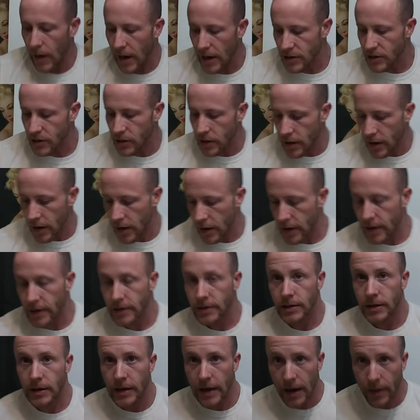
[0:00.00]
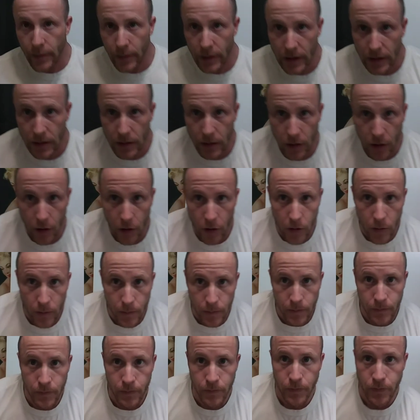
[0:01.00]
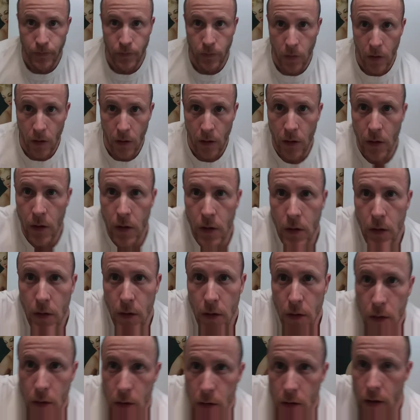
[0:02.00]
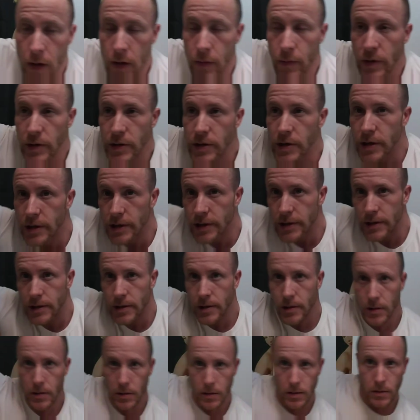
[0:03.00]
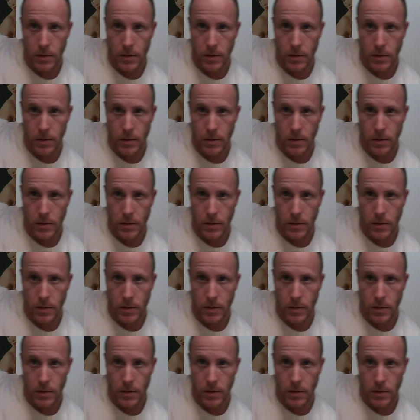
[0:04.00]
wash in the hands. Now we get the comb and we just,